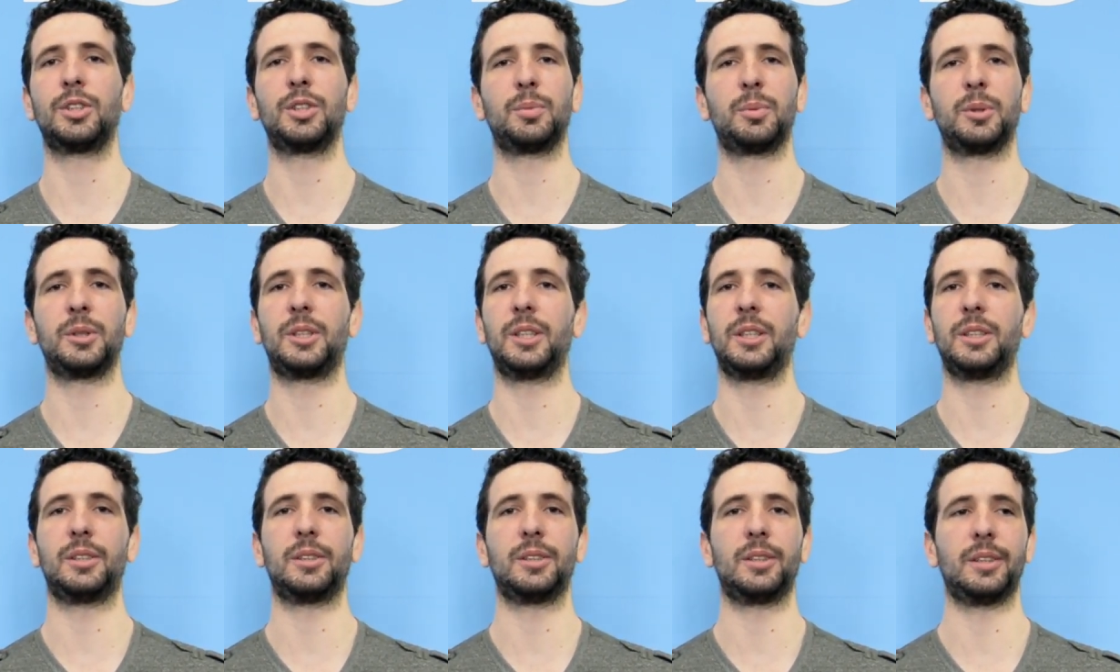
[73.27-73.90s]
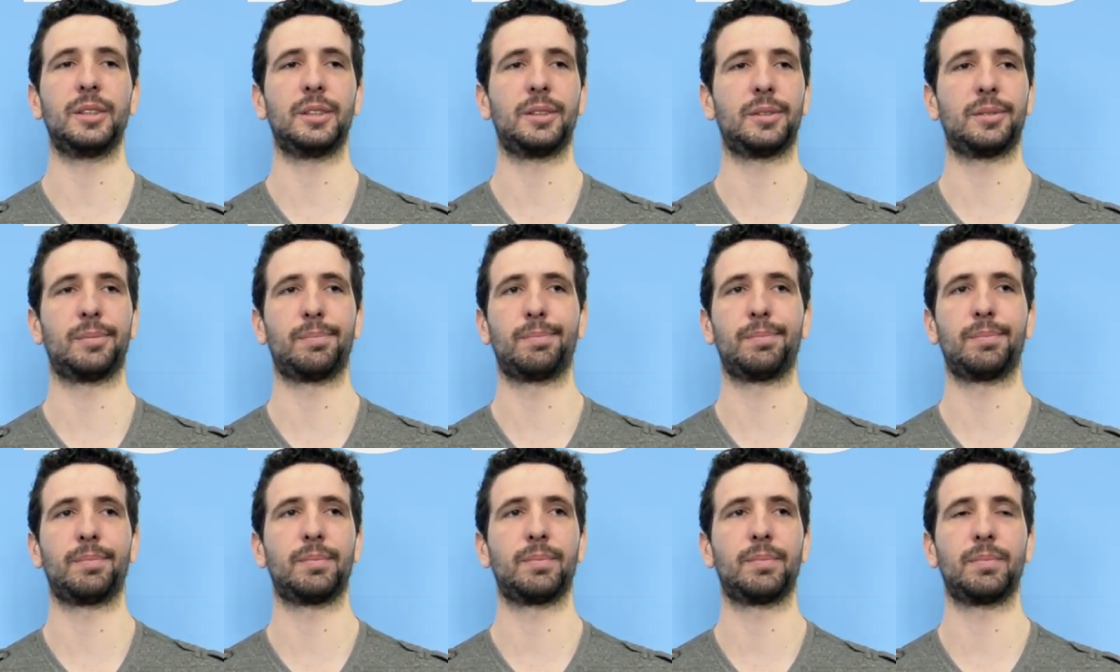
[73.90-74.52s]
Transportation is
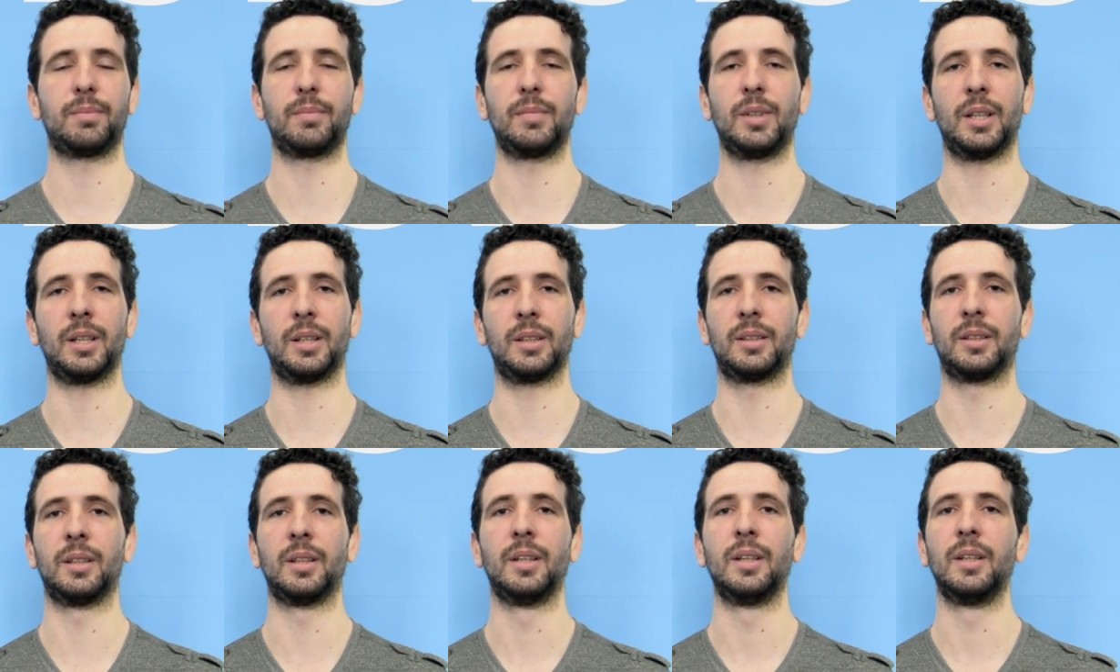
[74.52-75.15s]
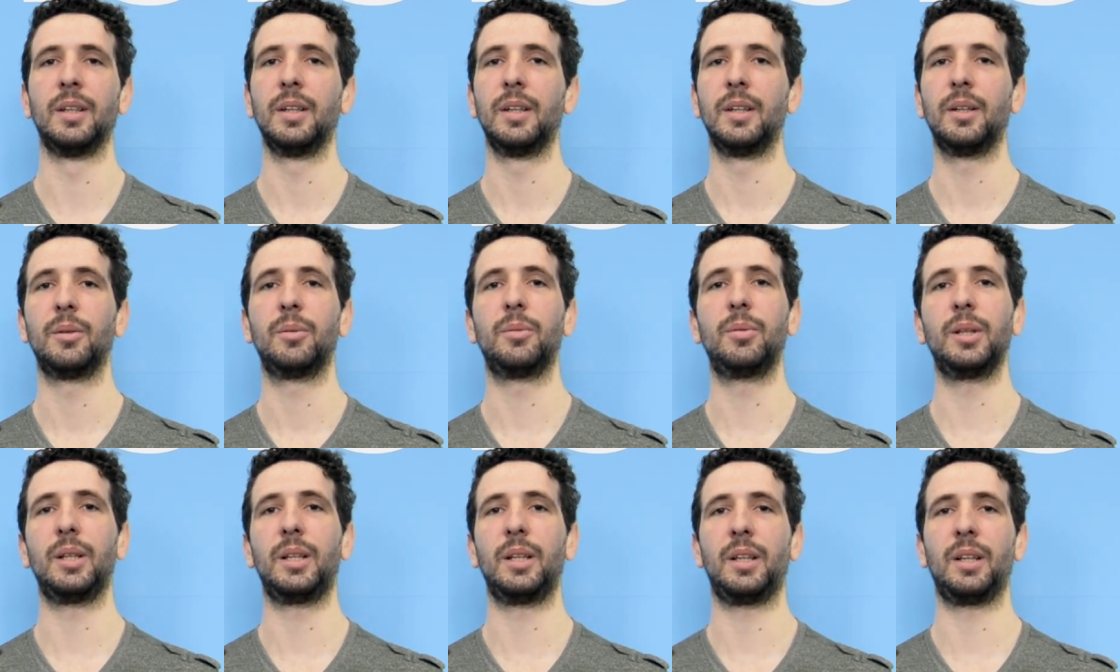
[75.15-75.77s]
like
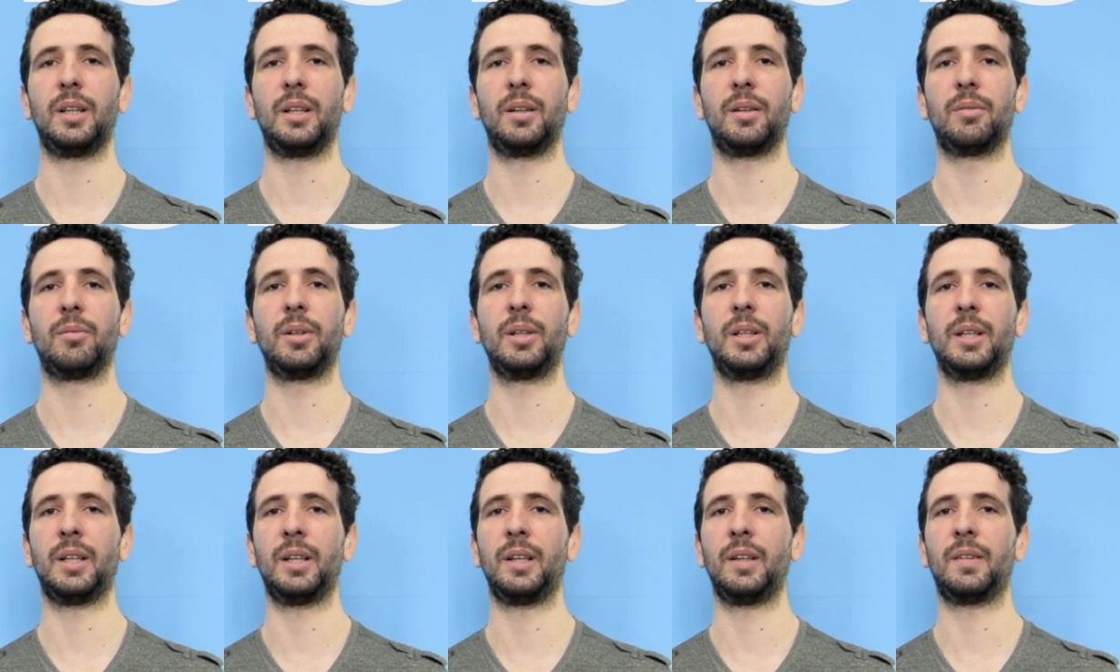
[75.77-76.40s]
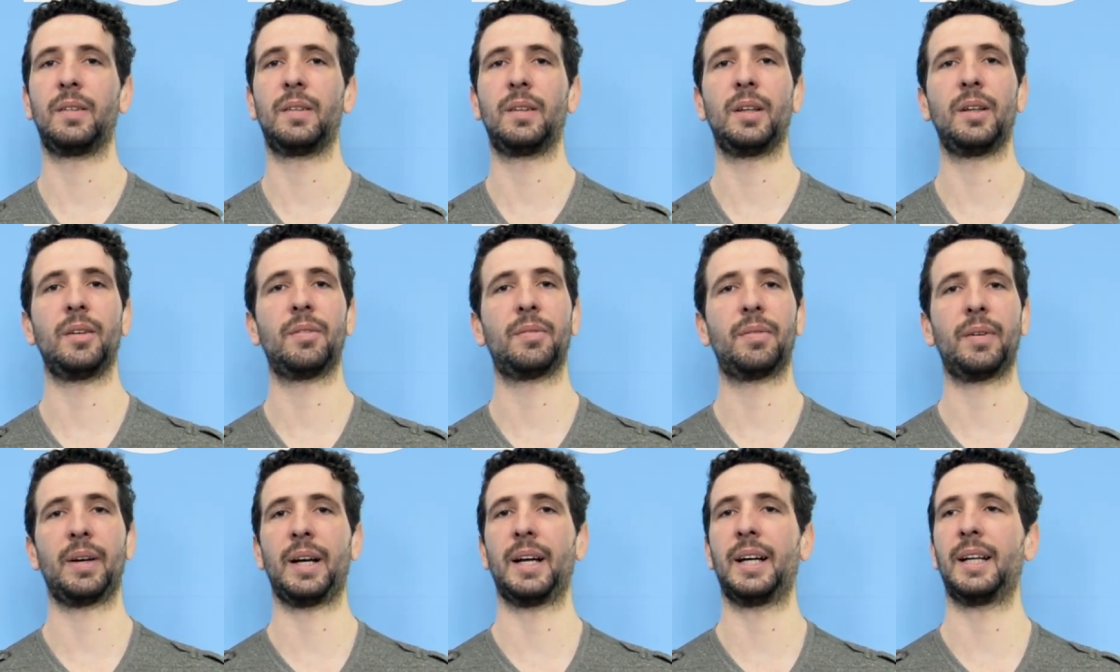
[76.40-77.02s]
really really easy
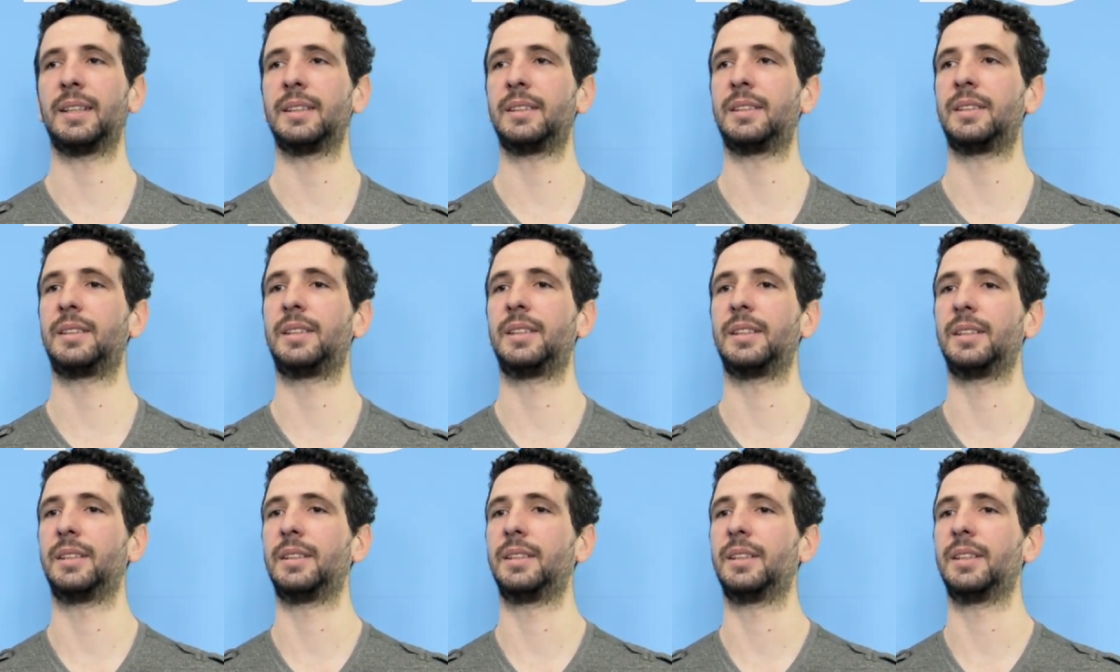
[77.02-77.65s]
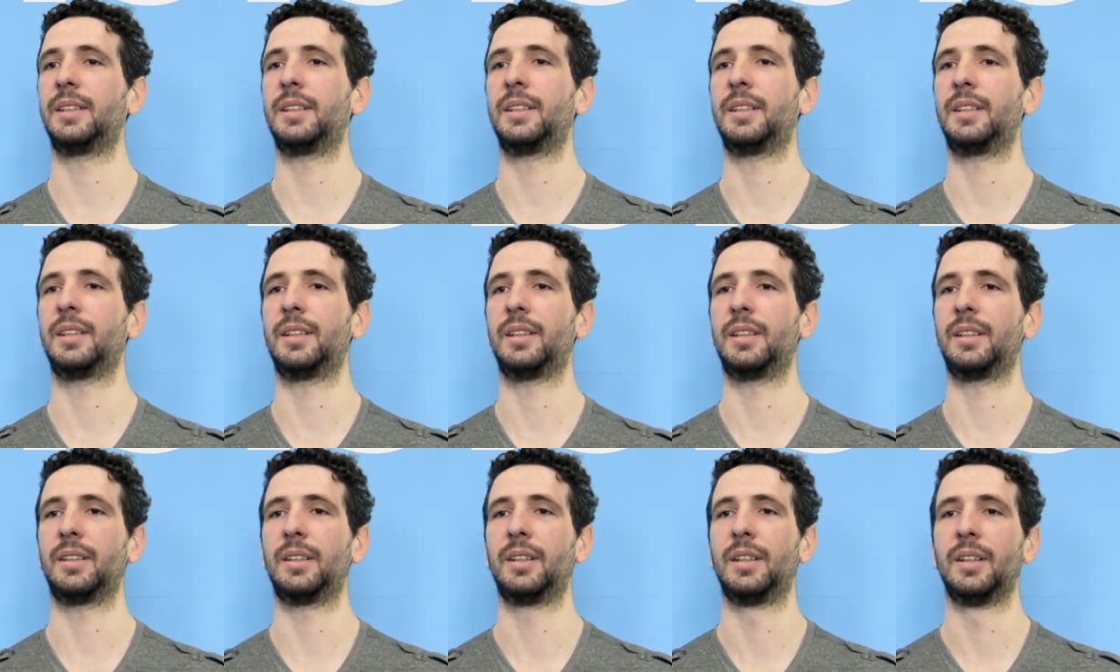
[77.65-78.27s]
fast and
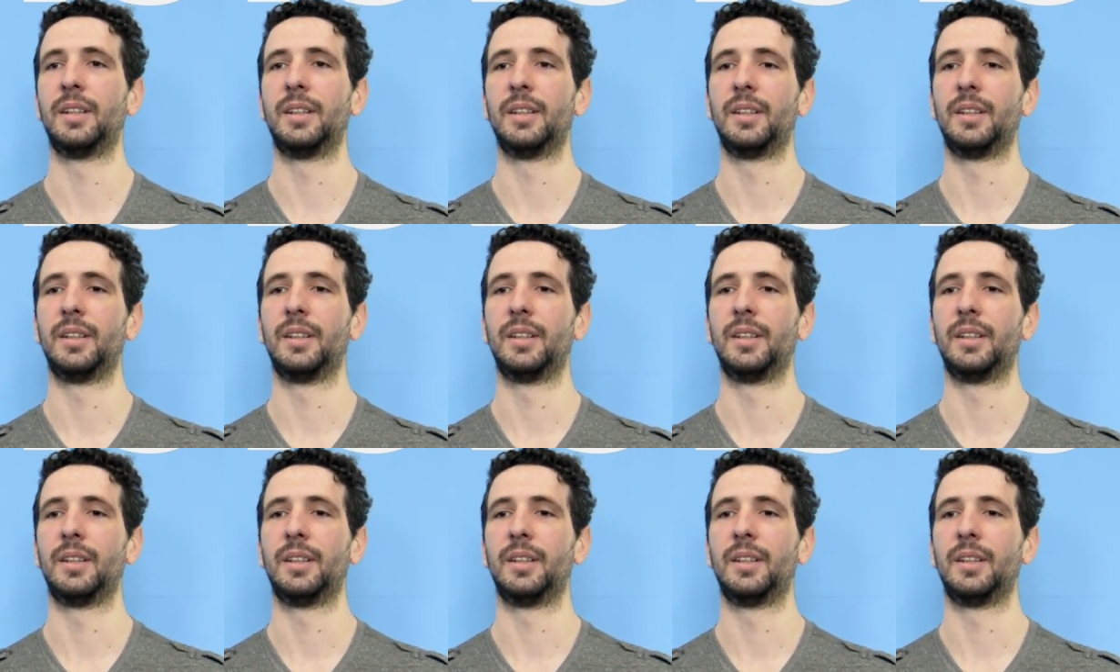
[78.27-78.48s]
uh,